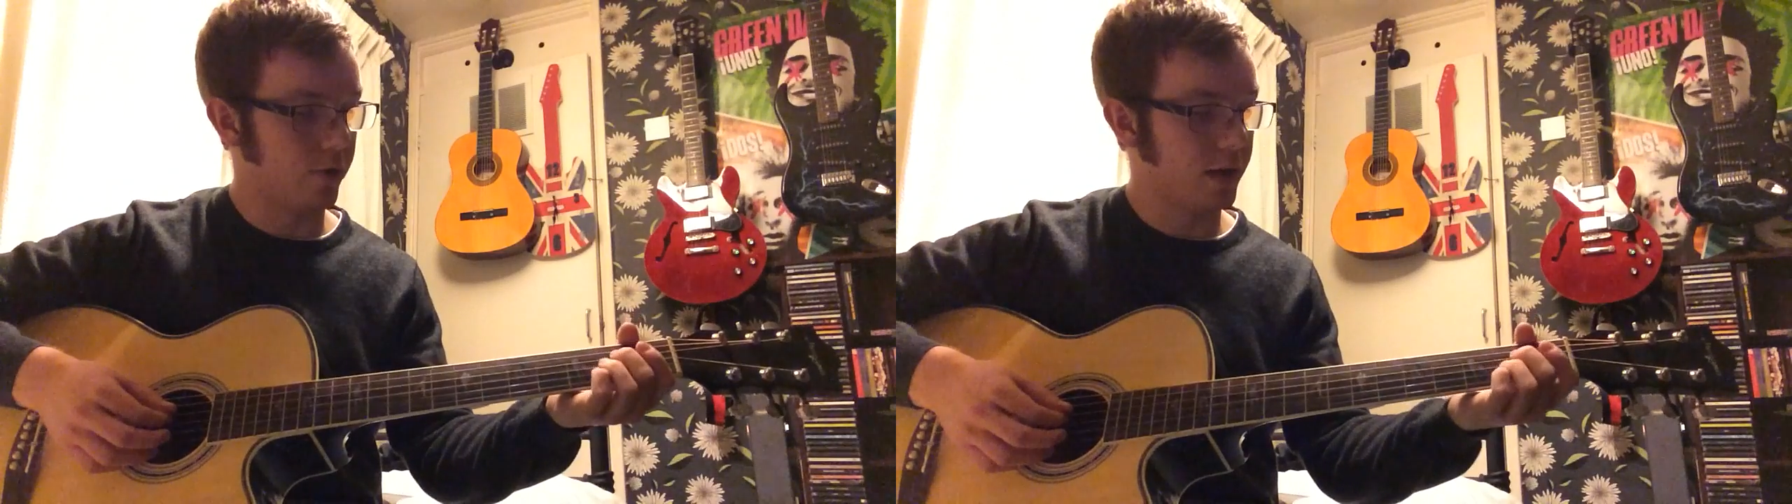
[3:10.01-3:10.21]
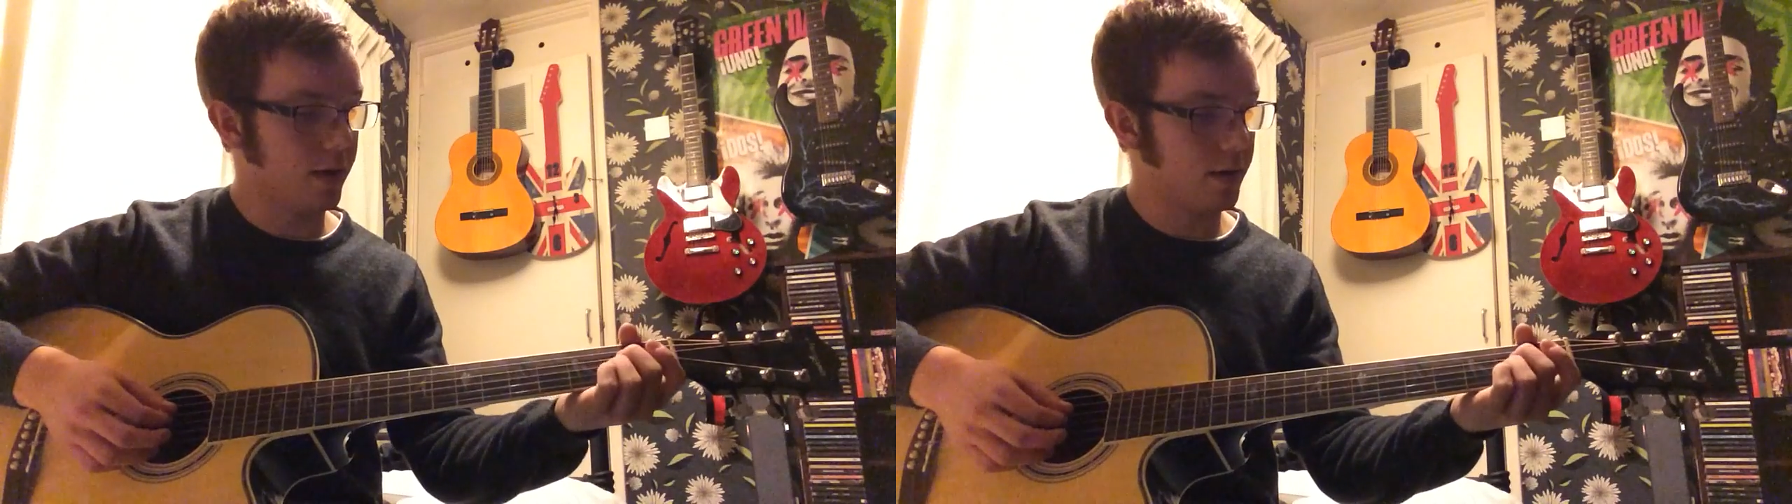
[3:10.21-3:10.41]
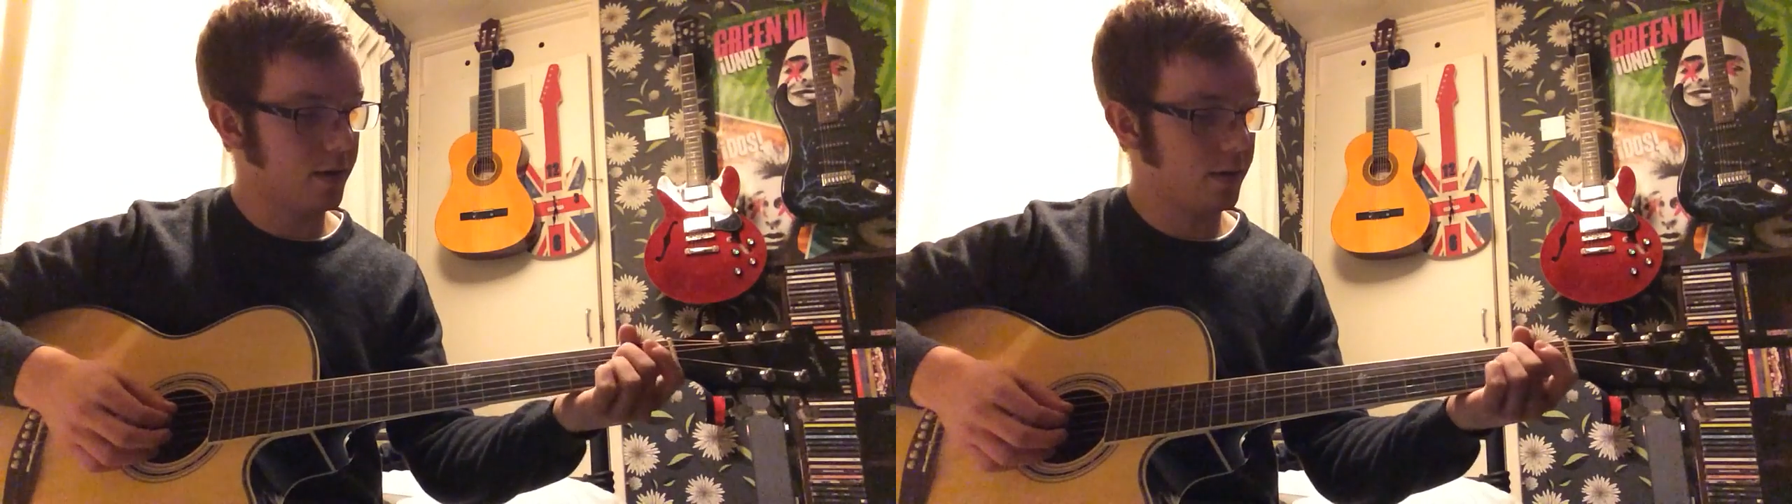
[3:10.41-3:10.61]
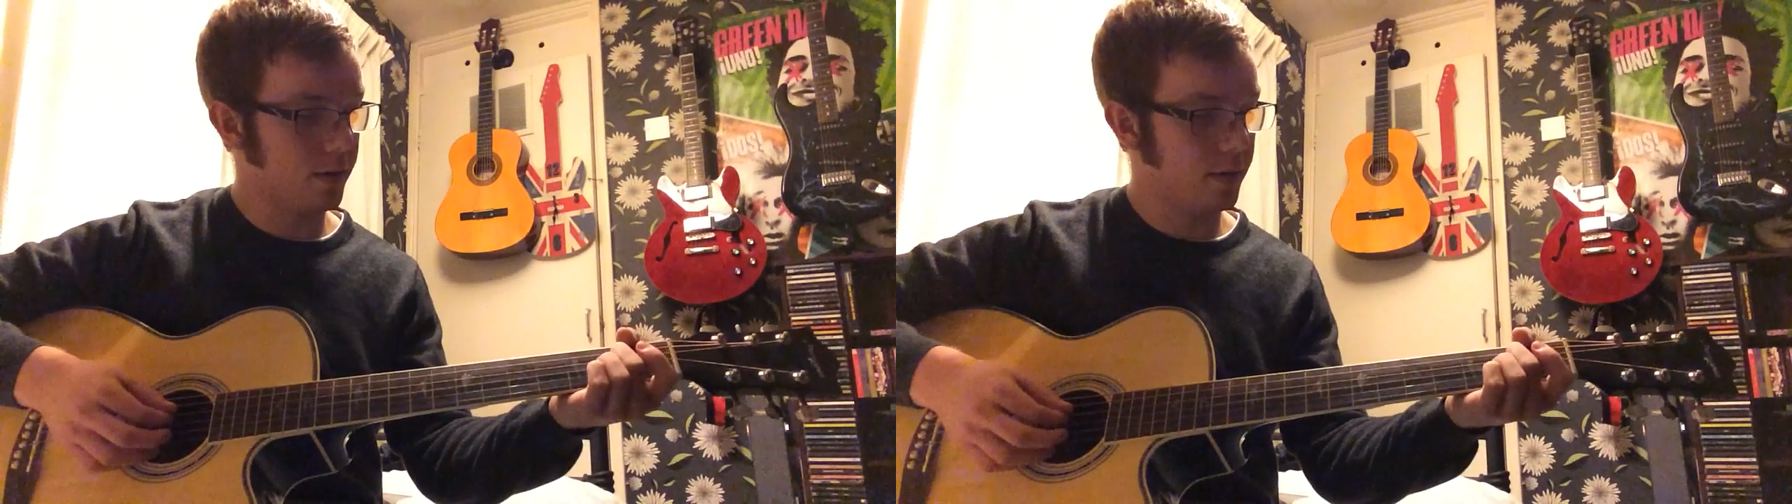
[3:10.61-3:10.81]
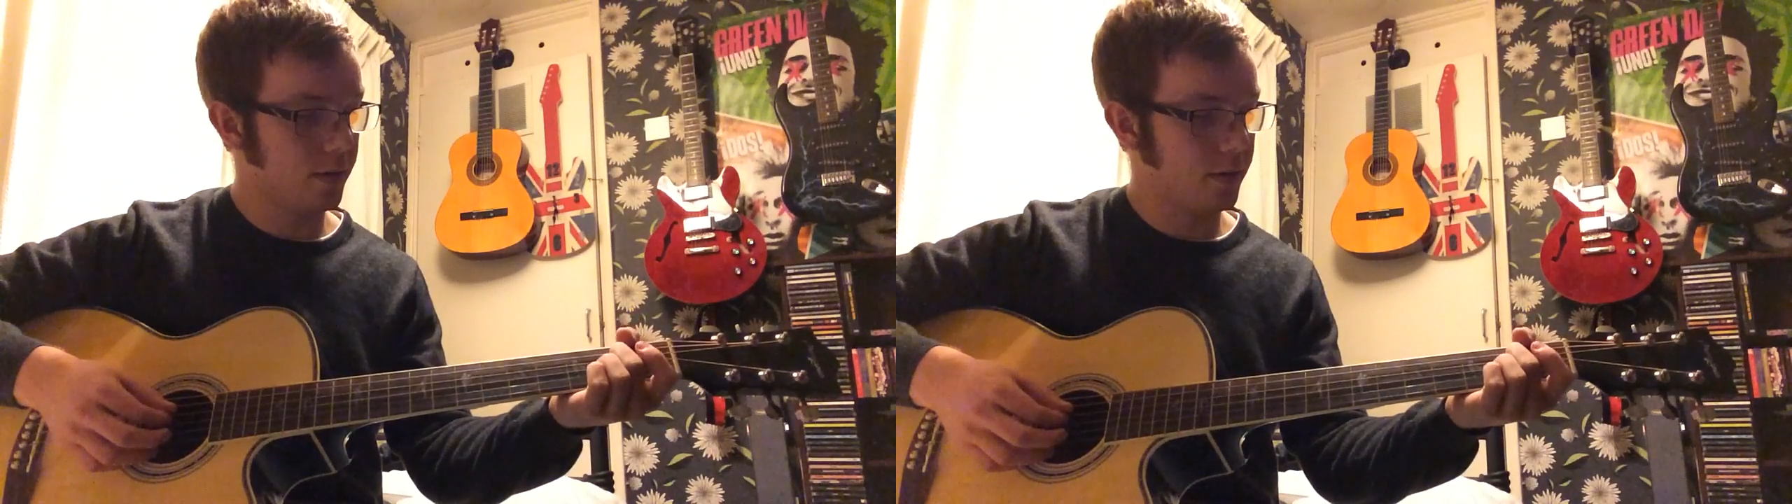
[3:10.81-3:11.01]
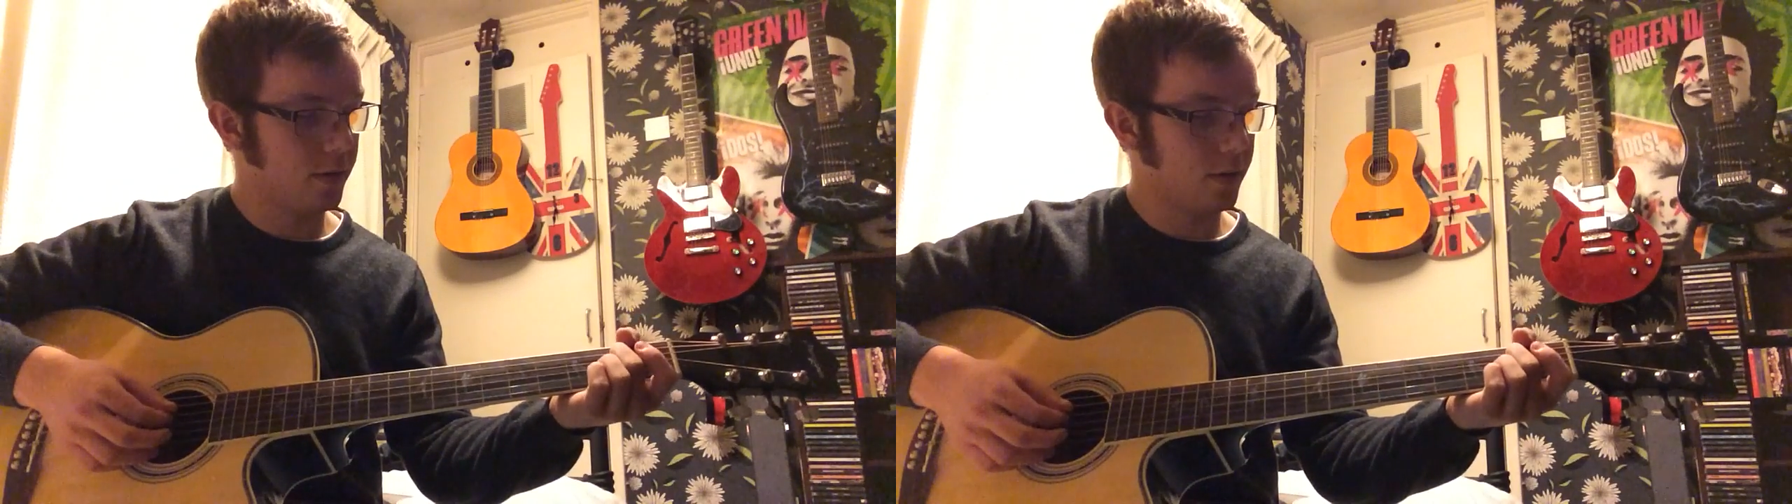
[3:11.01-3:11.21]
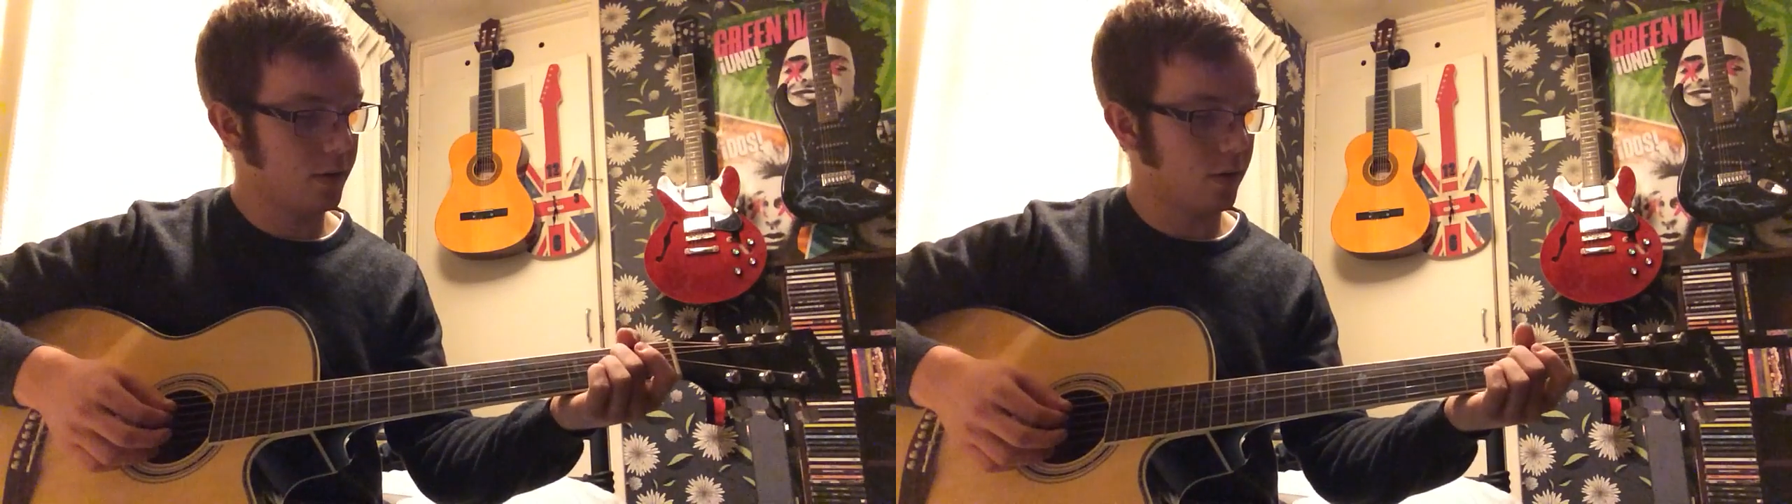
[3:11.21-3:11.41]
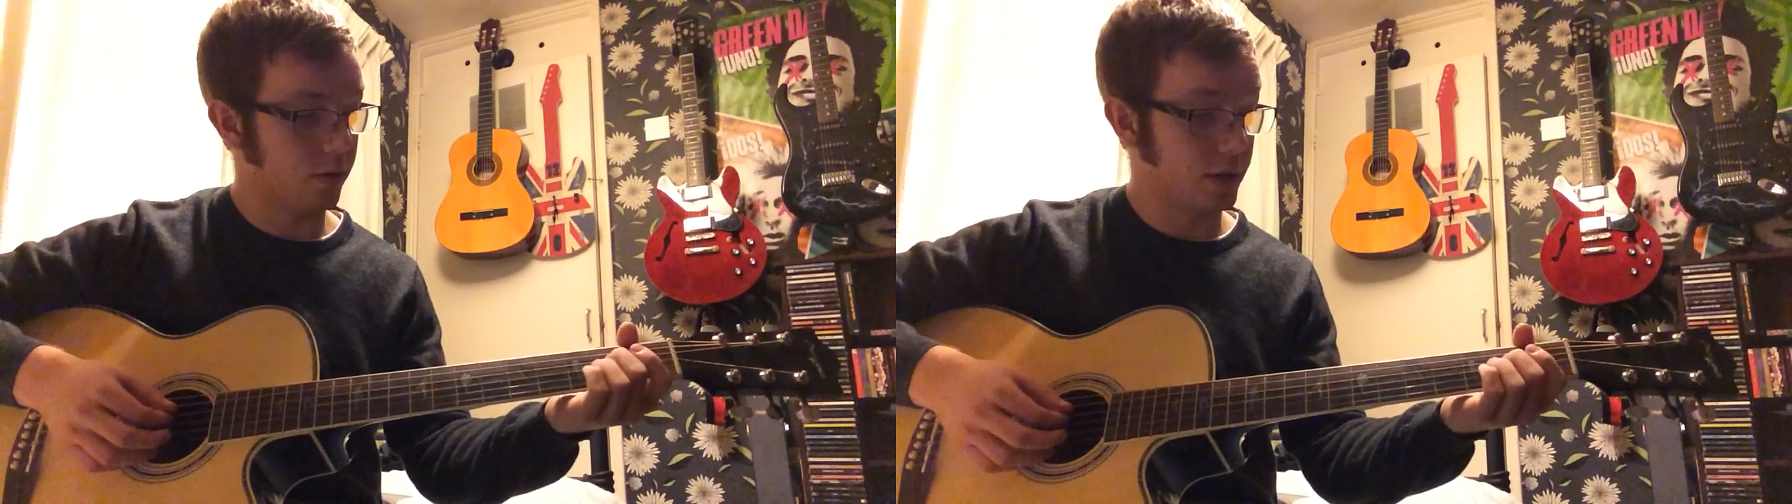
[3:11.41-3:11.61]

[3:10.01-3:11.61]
finger on